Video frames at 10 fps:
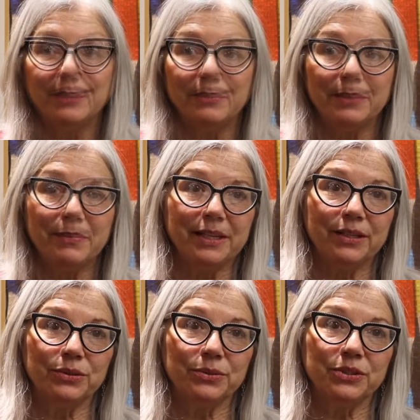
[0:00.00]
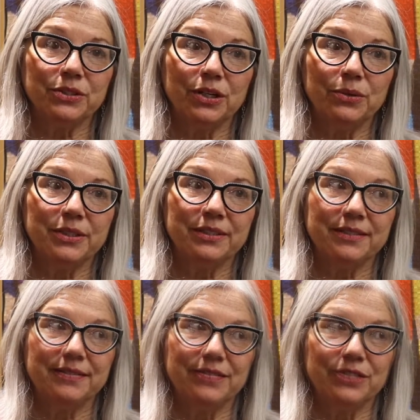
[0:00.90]
My main goal was to
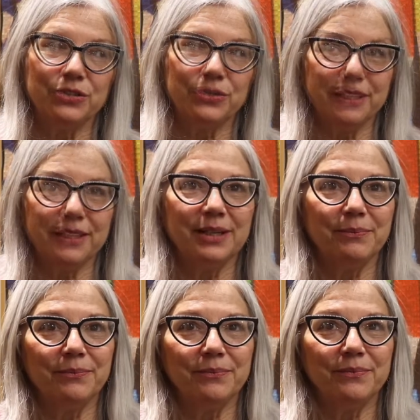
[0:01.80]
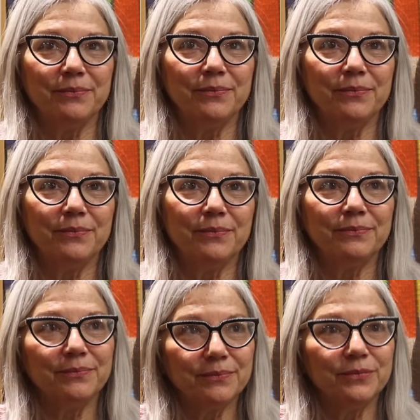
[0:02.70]
always treat them
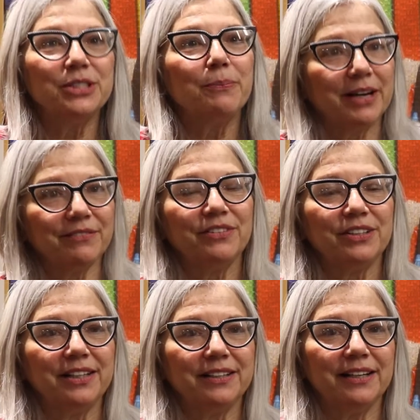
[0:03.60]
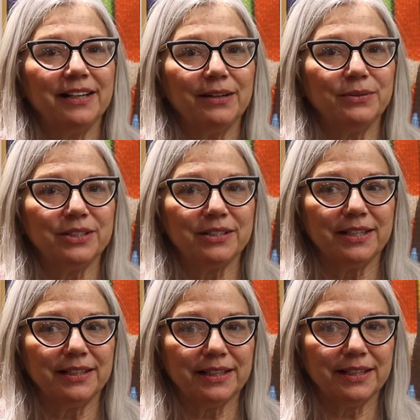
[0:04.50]
respectfully, and I always
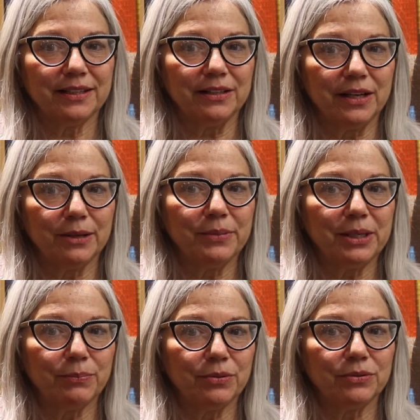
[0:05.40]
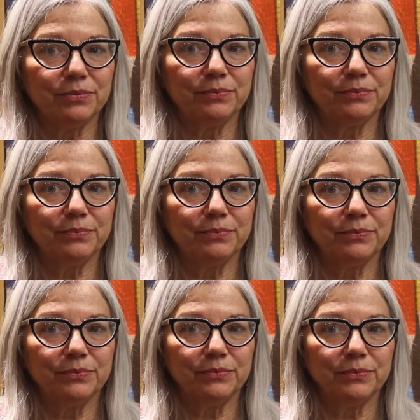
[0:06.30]
think that a lot of people
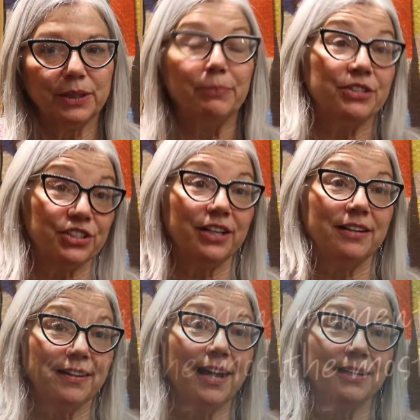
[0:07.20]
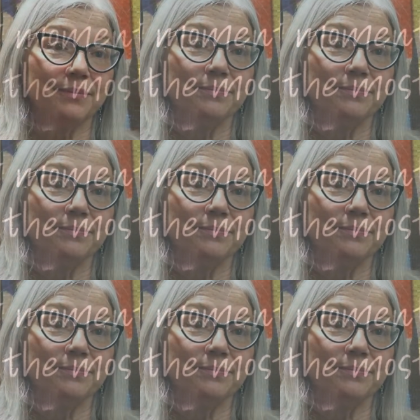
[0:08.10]
appreciated that.